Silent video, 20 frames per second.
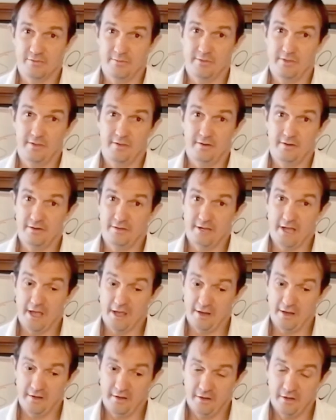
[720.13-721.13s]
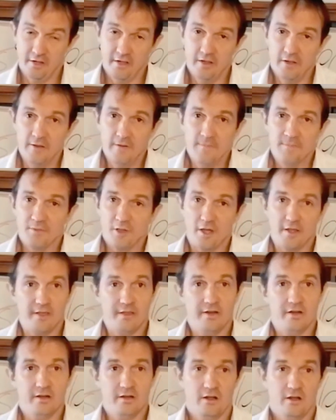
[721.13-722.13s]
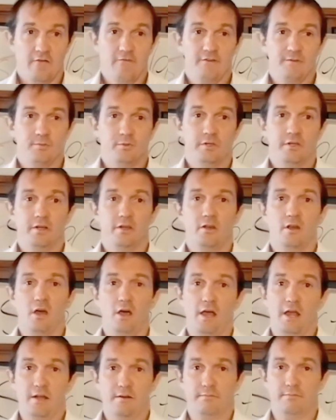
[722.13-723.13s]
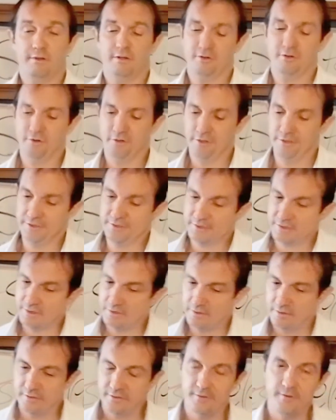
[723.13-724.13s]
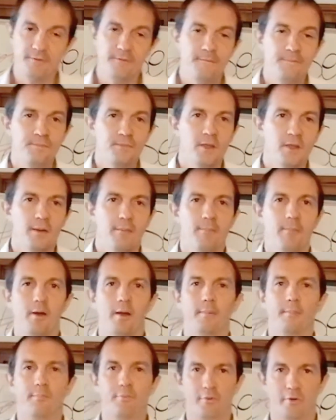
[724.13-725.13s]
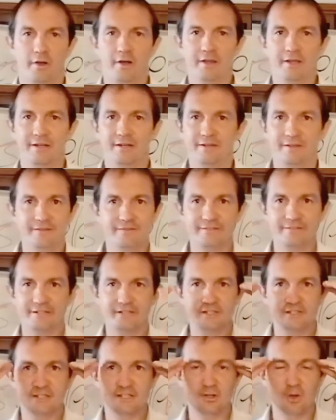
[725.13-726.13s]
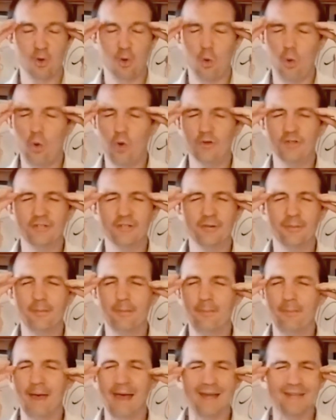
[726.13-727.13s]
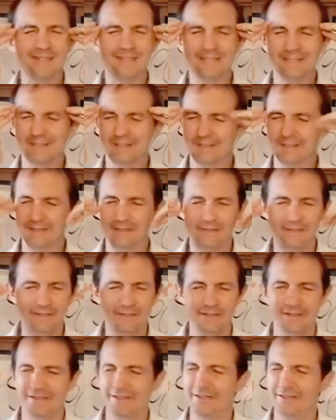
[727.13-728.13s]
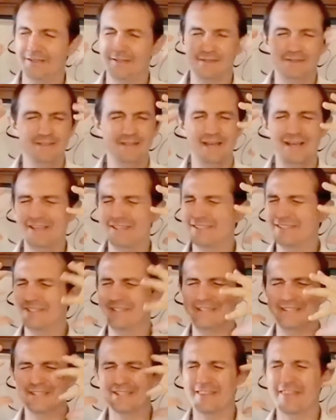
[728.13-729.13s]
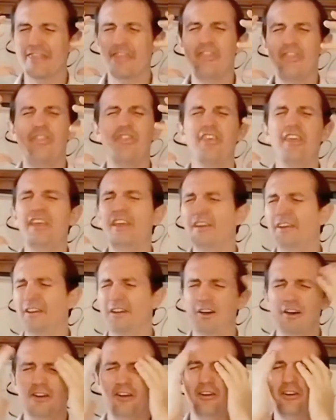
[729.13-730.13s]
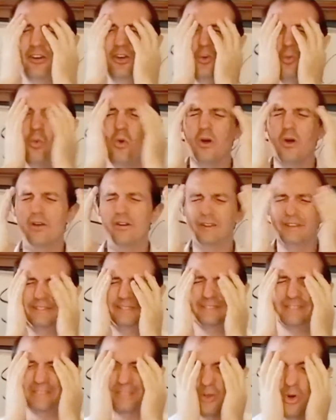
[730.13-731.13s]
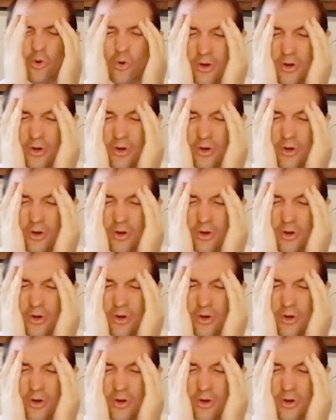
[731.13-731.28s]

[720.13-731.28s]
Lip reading: as swimming there at day, I get uncomfortable at night because my brain just automatically does this thing. I don't know what it is, it just